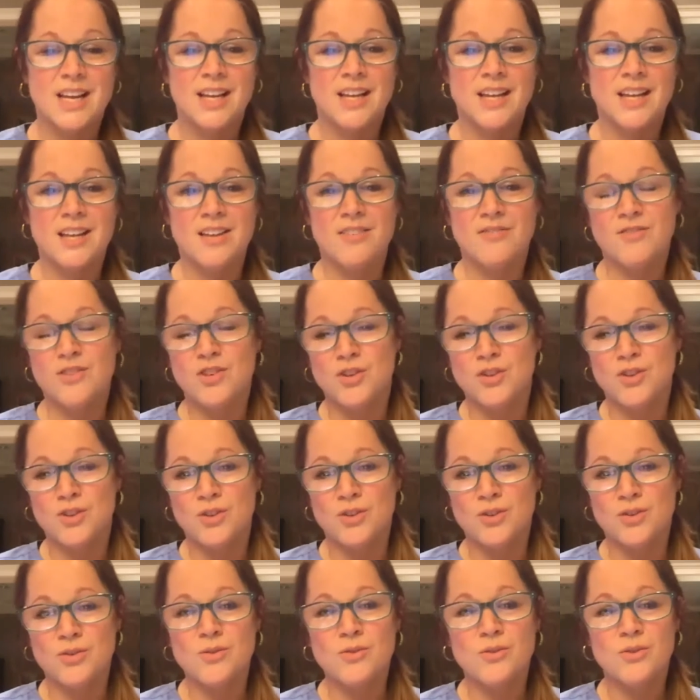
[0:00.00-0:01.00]
If
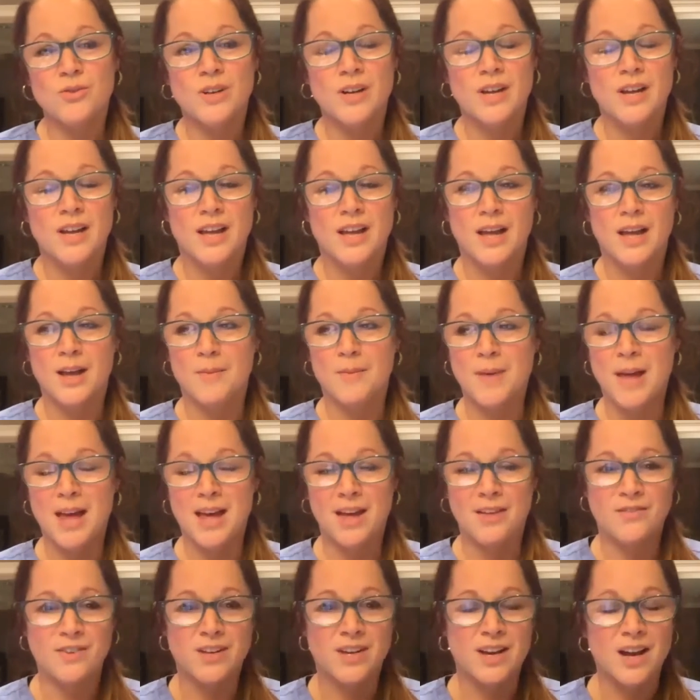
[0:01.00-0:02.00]
you
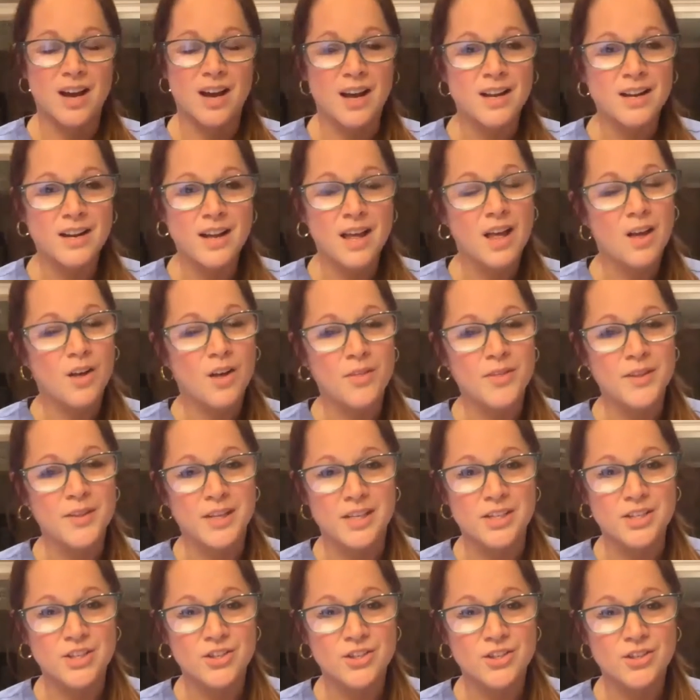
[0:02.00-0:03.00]
have gut health
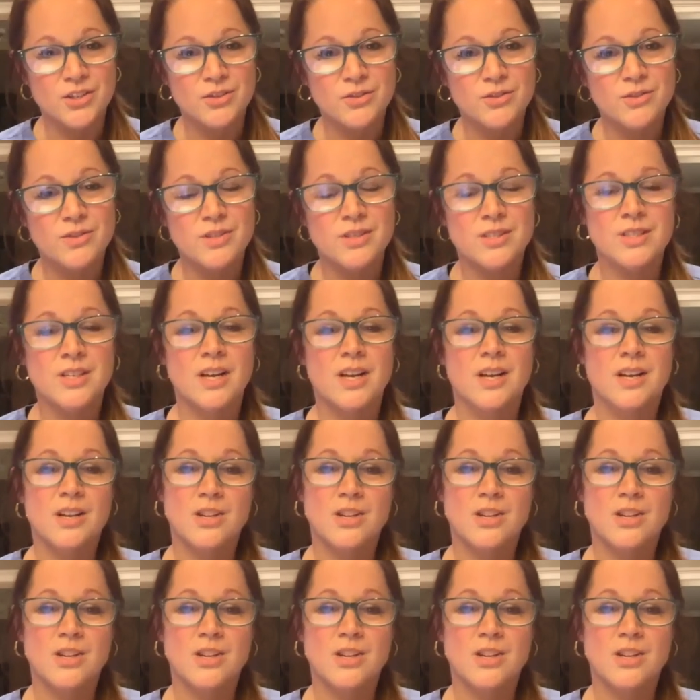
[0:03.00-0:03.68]
issues,